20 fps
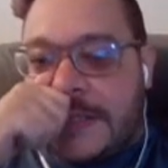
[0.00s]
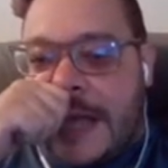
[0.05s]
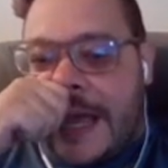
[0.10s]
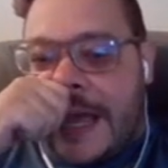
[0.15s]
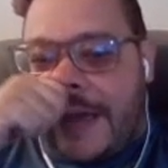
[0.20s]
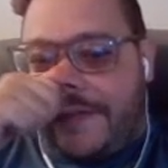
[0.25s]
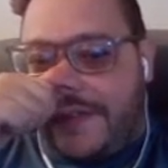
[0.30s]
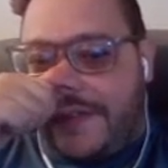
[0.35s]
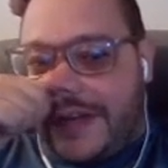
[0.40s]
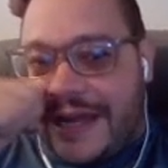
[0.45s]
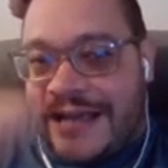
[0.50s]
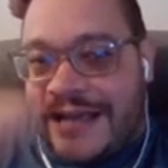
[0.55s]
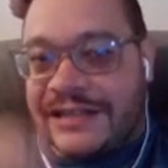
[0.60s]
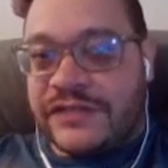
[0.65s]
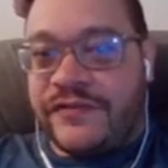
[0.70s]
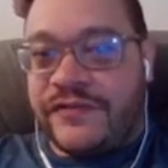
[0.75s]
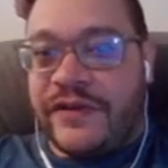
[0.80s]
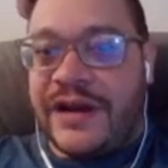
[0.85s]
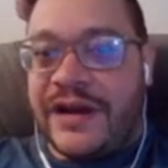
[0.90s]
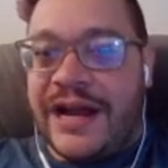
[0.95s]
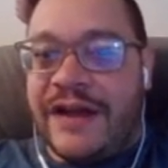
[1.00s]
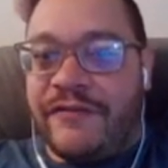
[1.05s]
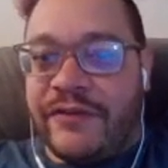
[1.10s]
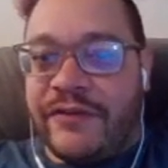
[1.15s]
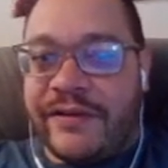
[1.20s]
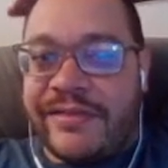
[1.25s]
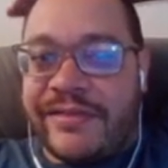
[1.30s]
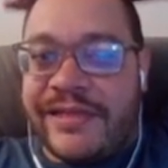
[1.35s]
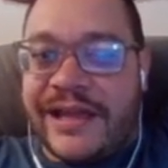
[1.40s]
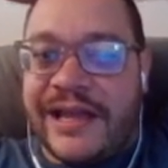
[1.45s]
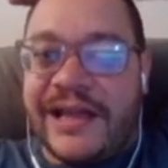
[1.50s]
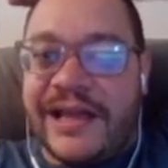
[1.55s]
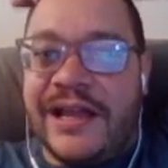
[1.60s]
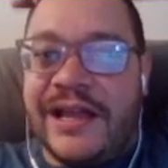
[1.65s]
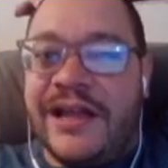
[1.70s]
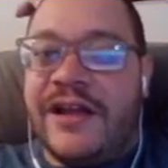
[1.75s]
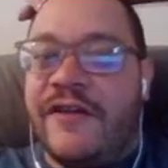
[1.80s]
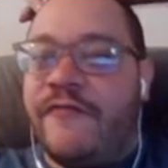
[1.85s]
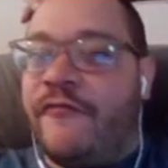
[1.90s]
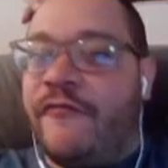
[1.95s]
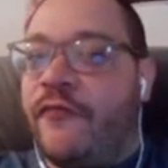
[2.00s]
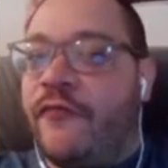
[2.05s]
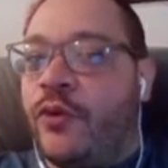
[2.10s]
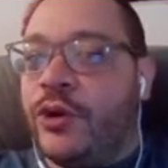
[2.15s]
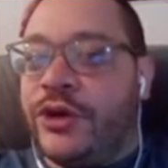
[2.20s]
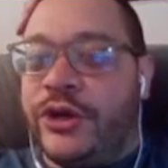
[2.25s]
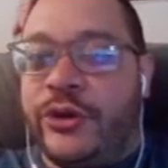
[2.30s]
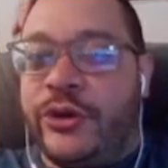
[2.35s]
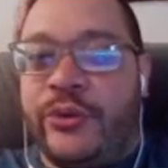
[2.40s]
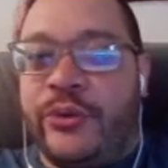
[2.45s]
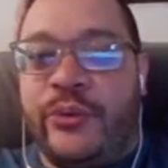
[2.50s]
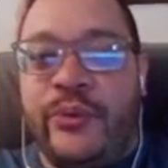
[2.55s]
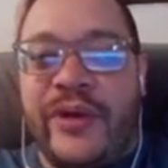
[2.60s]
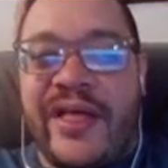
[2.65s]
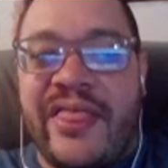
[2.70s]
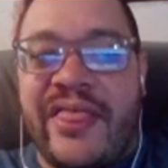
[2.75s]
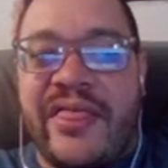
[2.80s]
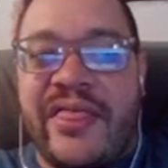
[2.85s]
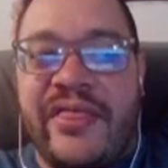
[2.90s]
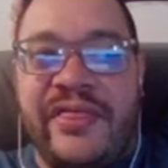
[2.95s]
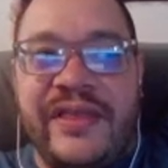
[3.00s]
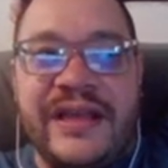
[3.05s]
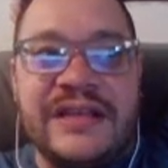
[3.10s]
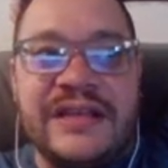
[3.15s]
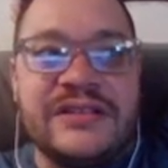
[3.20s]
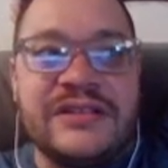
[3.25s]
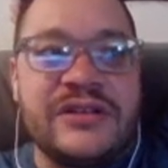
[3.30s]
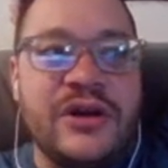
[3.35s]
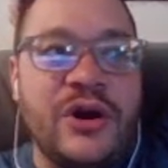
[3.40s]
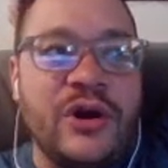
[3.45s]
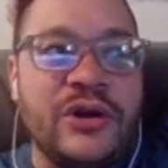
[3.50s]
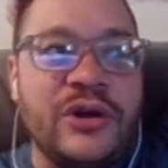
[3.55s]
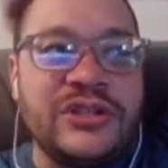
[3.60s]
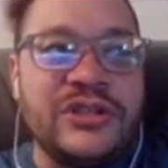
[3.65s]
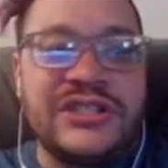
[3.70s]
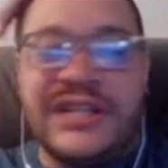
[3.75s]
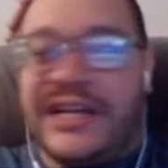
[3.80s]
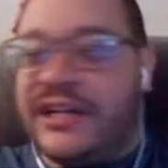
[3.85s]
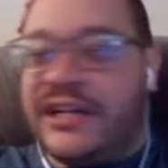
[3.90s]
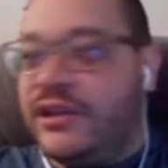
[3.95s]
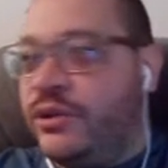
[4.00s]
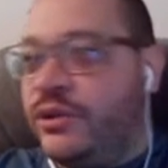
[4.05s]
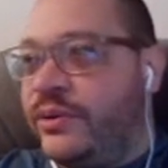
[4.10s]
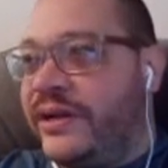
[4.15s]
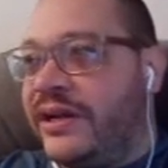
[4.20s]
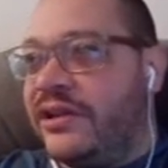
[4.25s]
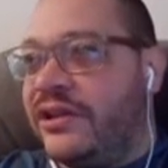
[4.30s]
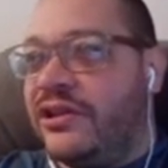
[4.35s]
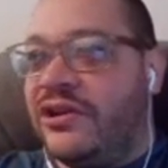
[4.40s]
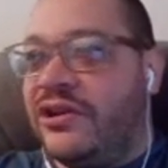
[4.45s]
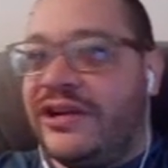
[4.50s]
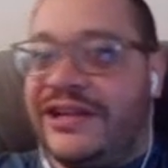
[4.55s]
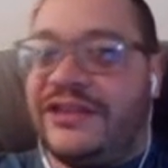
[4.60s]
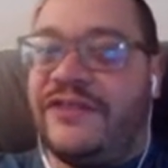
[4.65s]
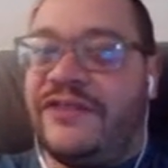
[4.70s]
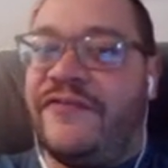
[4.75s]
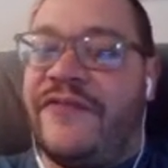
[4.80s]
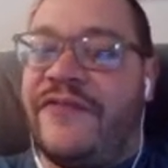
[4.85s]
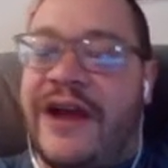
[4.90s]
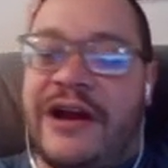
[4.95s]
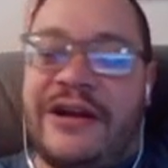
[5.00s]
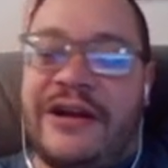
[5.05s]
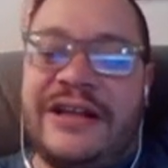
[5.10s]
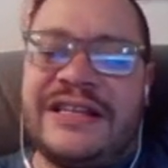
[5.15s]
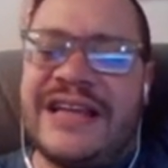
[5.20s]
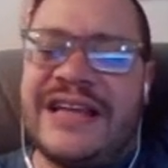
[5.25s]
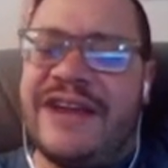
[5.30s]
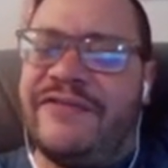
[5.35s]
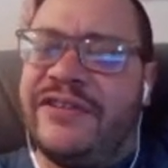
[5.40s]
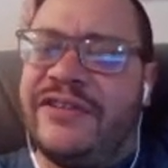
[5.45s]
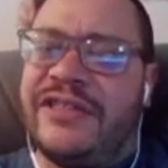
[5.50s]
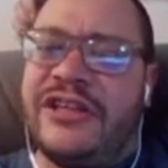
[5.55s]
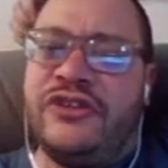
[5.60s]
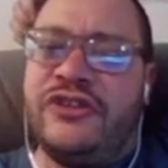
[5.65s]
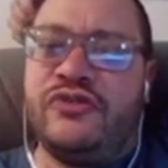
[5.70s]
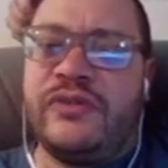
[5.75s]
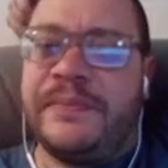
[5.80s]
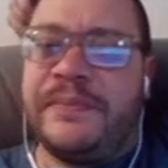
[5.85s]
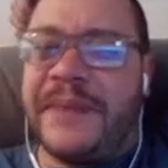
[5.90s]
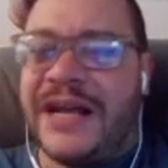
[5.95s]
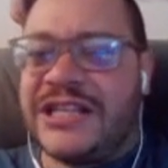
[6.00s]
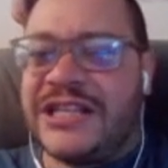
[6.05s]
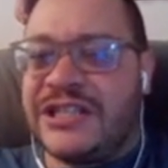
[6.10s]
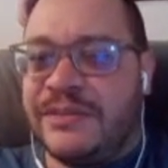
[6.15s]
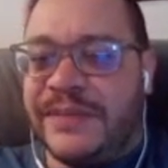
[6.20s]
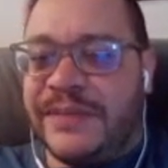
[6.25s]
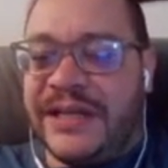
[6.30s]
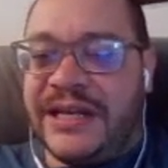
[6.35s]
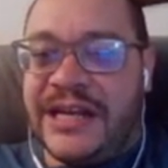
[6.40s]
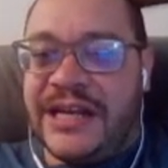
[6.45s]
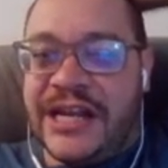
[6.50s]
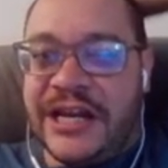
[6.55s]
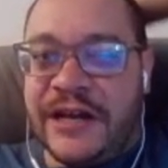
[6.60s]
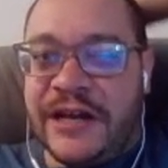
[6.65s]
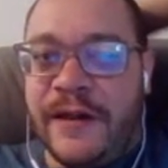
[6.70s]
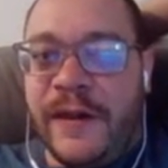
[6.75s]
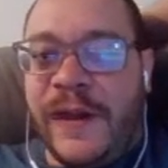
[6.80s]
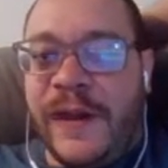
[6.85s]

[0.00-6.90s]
I have decks for everything for you with these cards, including a look at the variants, everything you could possibly need